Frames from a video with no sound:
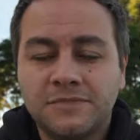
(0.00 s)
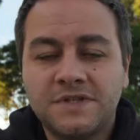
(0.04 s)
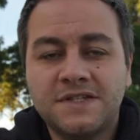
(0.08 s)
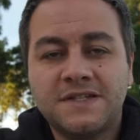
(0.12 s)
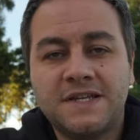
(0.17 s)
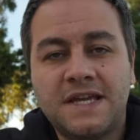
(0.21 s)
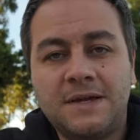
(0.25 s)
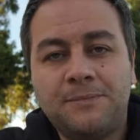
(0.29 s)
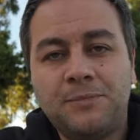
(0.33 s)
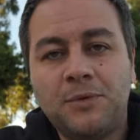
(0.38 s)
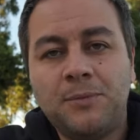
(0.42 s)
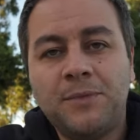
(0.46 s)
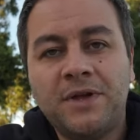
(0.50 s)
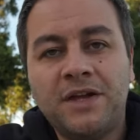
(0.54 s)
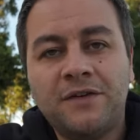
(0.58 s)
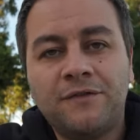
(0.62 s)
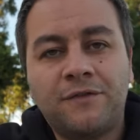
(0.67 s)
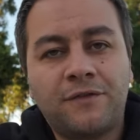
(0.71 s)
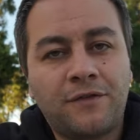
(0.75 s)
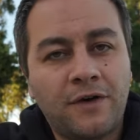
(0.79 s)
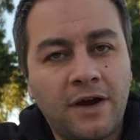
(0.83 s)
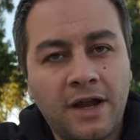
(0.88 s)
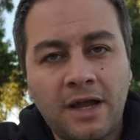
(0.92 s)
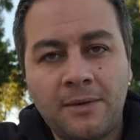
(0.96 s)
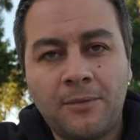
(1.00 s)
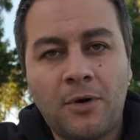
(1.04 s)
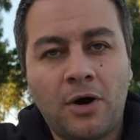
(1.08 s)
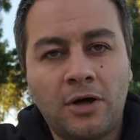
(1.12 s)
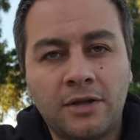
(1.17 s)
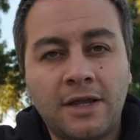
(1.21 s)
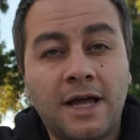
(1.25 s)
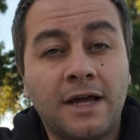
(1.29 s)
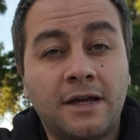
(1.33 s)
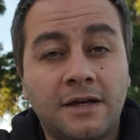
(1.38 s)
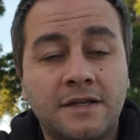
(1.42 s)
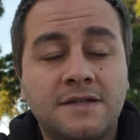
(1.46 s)
it's keeping me in frame,
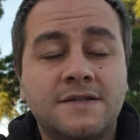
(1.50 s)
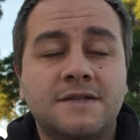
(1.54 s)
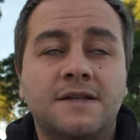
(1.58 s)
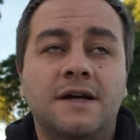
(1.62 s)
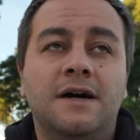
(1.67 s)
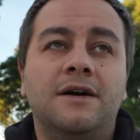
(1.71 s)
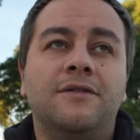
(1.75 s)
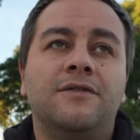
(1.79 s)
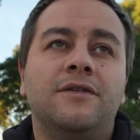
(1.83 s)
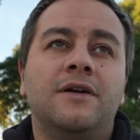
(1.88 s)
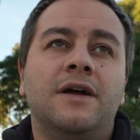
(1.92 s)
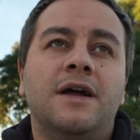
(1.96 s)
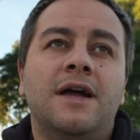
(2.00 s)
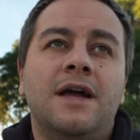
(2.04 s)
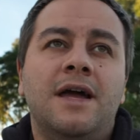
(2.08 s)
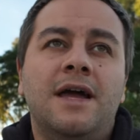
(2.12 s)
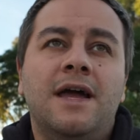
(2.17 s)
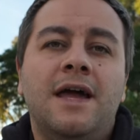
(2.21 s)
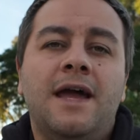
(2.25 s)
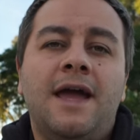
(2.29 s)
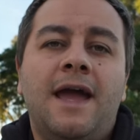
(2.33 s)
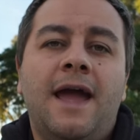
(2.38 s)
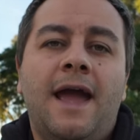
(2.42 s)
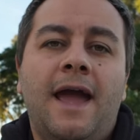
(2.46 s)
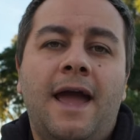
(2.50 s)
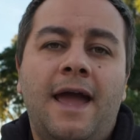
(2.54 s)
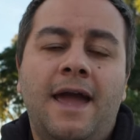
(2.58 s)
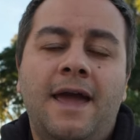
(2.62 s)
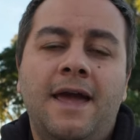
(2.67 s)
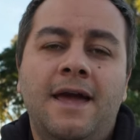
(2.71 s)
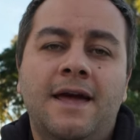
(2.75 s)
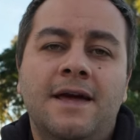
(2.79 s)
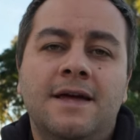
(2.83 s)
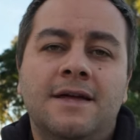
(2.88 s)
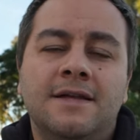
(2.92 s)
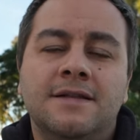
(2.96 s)
all that good stuff.
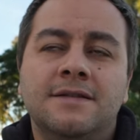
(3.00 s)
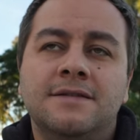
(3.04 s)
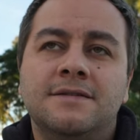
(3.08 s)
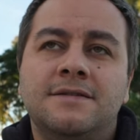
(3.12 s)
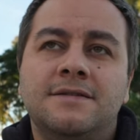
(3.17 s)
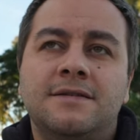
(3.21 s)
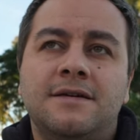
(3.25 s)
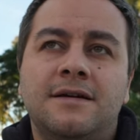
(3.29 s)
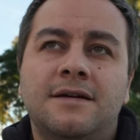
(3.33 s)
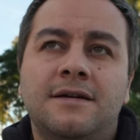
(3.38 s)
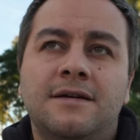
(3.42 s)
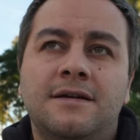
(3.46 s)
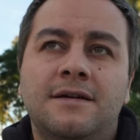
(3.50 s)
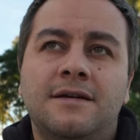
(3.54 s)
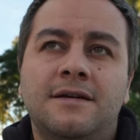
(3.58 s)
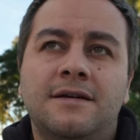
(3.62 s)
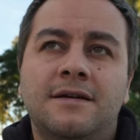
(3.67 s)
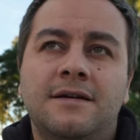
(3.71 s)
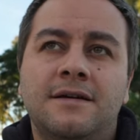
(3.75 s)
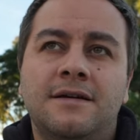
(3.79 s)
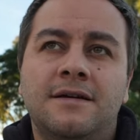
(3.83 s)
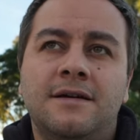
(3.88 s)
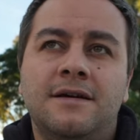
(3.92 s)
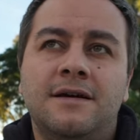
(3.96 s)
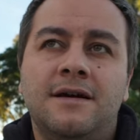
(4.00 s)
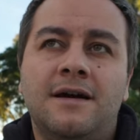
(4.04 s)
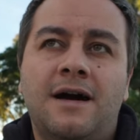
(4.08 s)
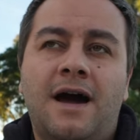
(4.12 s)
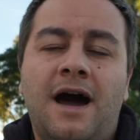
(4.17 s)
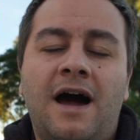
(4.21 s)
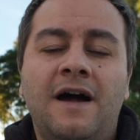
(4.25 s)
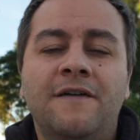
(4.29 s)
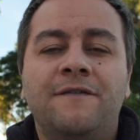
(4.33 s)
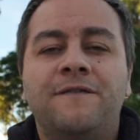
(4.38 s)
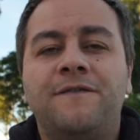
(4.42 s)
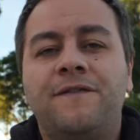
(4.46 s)
And
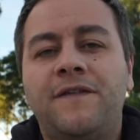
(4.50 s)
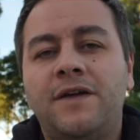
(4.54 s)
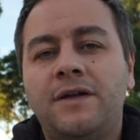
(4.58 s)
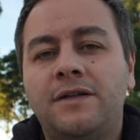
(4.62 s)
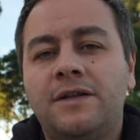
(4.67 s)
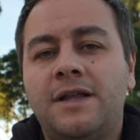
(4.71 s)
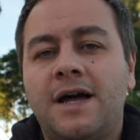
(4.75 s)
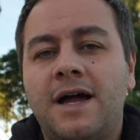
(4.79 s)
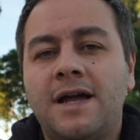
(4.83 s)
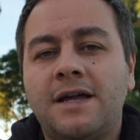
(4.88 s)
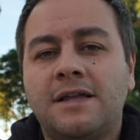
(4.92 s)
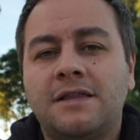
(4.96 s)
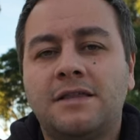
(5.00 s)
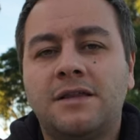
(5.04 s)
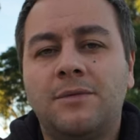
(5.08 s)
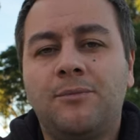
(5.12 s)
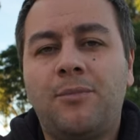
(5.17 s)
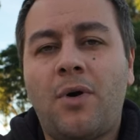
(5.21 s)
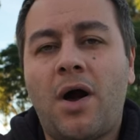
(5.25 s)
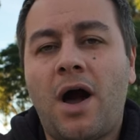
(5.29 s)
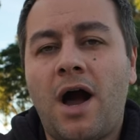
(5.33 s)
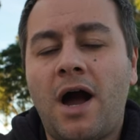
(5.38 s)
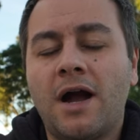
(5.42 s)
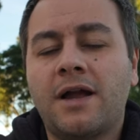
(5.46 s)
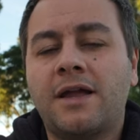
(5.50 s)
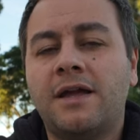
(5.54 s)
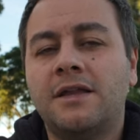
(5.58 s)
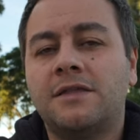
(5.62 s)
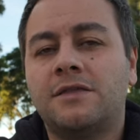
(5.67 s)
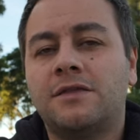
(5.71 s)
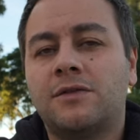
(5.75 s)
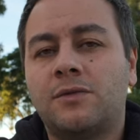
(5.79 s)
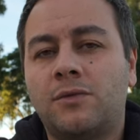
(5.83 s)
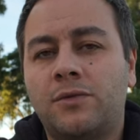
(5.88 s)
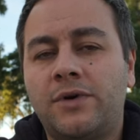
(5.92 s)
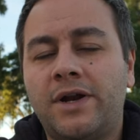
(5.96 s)
I feel like the Pocket
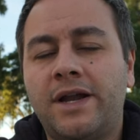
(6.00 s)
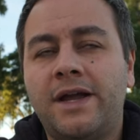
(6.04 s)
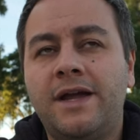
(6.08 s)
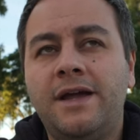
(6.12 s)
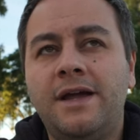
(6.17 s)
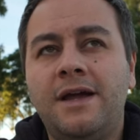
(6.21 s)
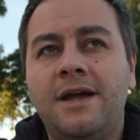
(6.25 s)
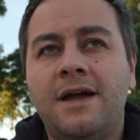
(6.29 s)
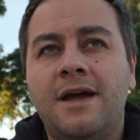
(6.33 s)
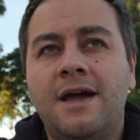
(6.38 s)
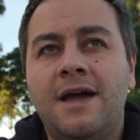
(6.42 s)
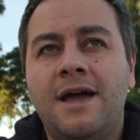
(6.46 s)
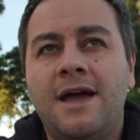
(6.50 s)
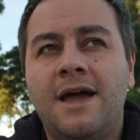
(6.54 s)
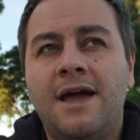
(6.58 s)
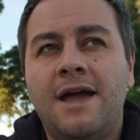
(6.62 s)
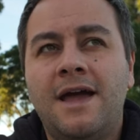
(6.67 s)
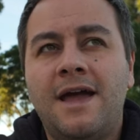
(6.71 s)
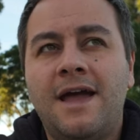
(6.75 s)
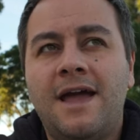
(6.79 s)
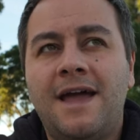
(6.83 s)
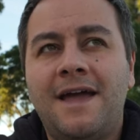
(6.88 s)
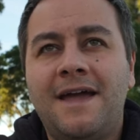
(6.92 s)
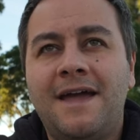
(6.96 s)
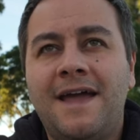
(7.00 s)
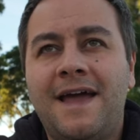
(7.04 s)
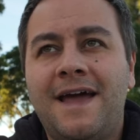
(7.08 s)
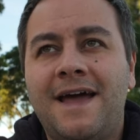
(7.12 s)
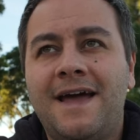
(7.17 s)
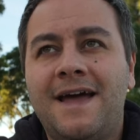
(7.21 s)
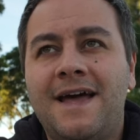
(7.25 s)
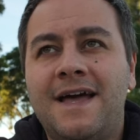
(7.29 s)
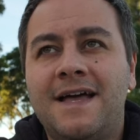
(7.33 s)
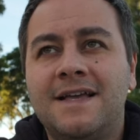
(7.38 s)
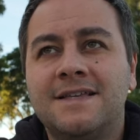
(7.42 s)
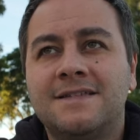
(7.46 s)
3
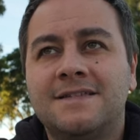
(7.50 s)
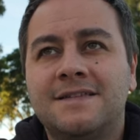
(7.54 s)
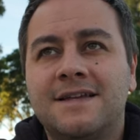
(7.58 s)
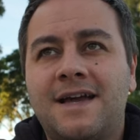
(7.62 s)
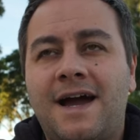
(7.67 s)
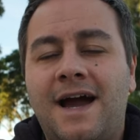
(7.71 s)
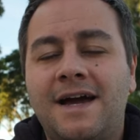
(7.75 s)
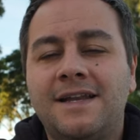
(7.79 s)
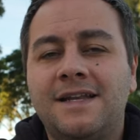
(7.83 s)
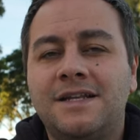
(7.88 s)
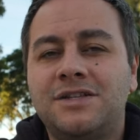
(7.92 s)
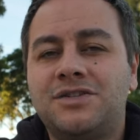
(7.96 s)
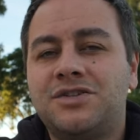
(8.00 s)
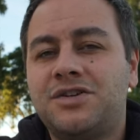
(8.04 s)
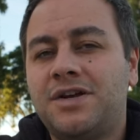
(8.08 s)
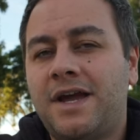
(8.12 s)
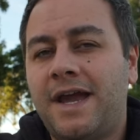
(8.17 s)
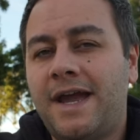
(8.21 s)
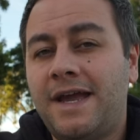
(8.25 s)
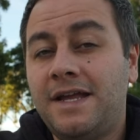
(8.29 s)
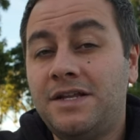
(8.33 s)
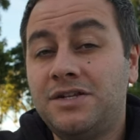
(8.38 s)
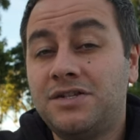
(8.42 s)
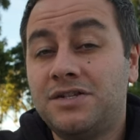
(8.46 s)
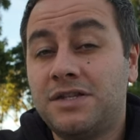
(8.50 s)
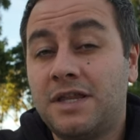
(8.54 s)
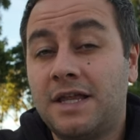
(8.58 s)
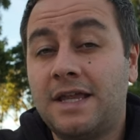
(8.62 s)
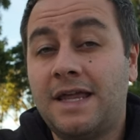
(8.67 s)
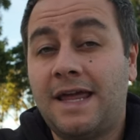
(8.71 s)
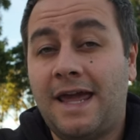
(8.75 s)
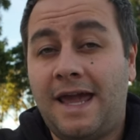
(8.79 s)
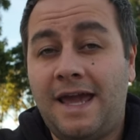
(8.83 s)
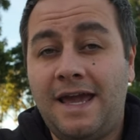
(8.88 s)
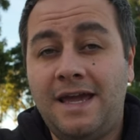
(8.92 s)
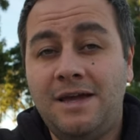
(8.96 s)
has kind of changed the
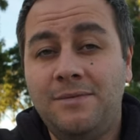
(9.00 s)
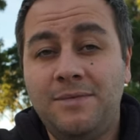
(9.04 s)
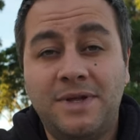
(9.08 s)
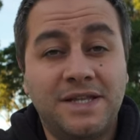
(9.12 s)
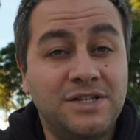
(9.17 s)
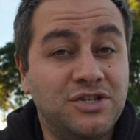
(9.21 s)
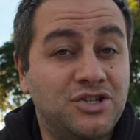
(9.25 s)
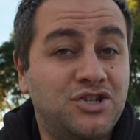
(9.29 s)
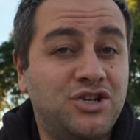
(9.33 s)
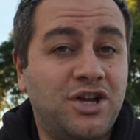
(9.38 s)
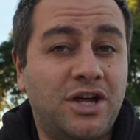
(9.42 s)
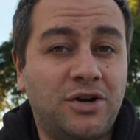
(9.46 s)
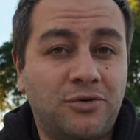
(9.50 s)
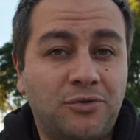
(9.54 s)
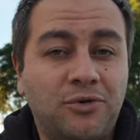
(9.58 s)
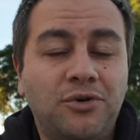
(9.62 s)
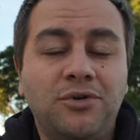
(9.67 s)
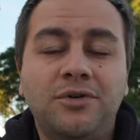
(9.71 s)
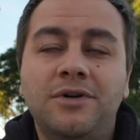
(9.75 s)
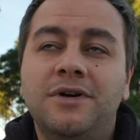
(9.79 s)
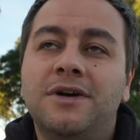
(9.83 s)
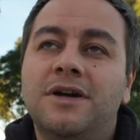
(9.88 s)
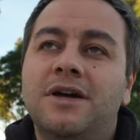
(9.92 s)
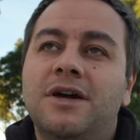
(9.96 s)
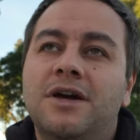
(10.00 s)
game in general